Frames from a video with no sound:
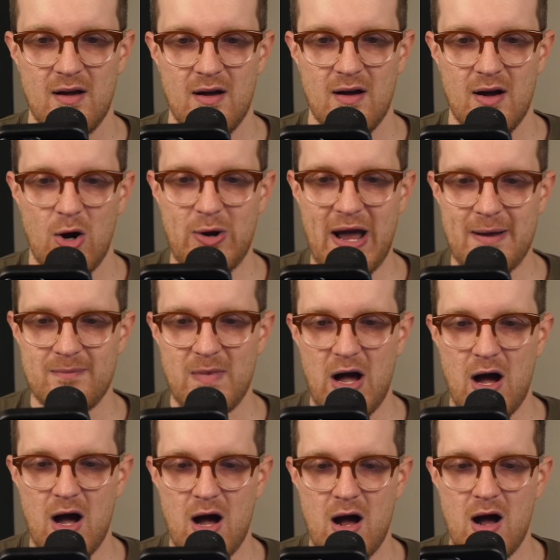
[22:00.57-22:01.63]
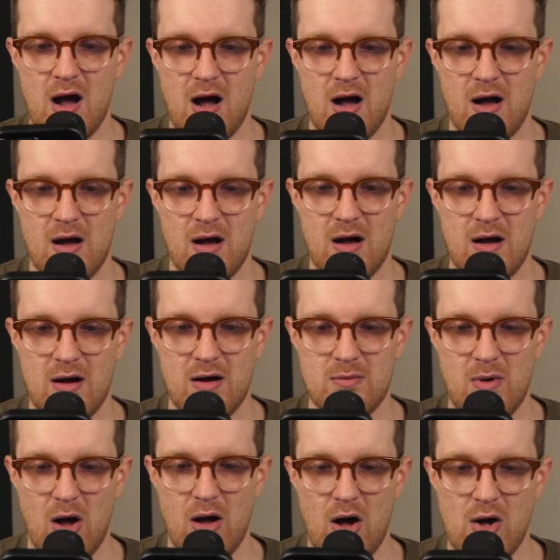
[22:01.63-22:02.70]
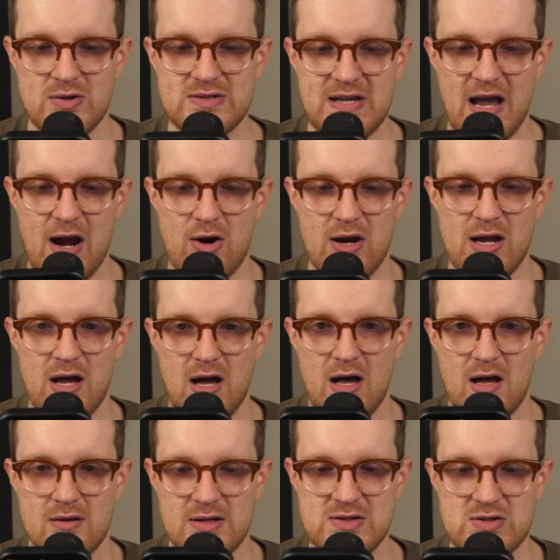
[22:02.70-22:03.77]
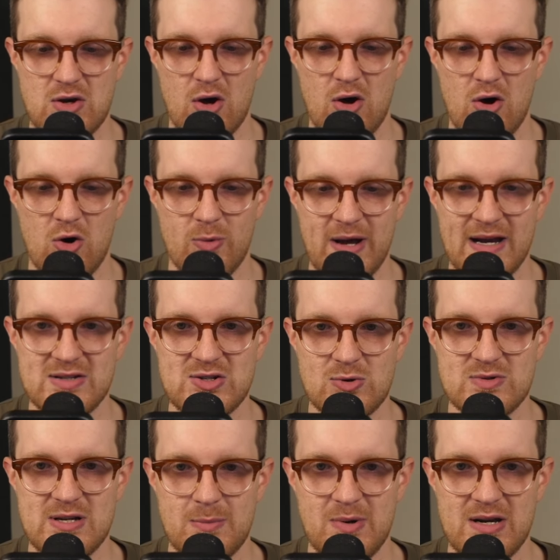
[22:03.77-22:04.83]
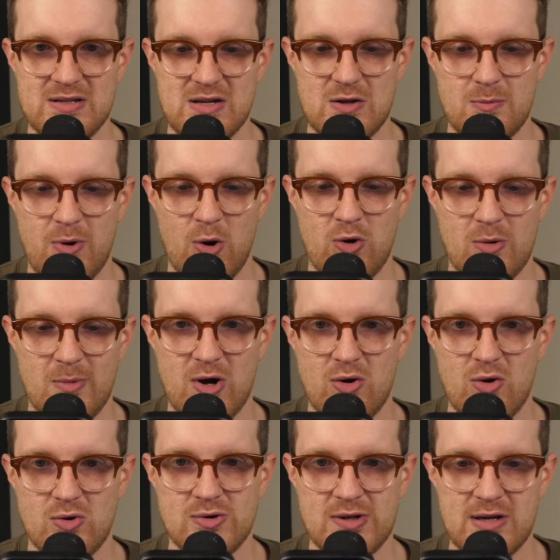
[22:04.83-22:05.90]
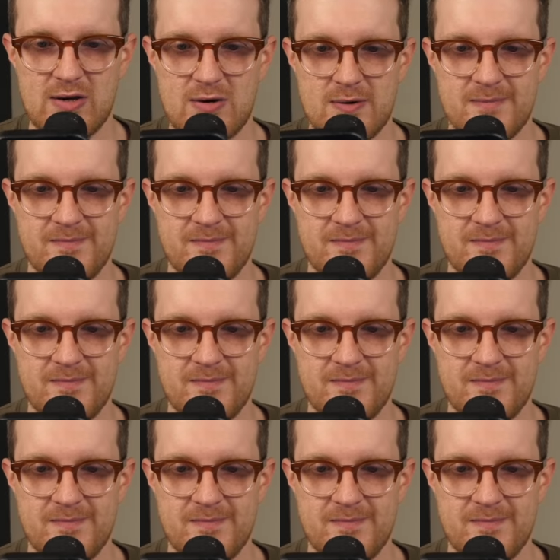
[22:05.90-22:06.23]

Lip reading: Okay. Altaria. Let's go. We got to start dipping into the Pokemon Gold here.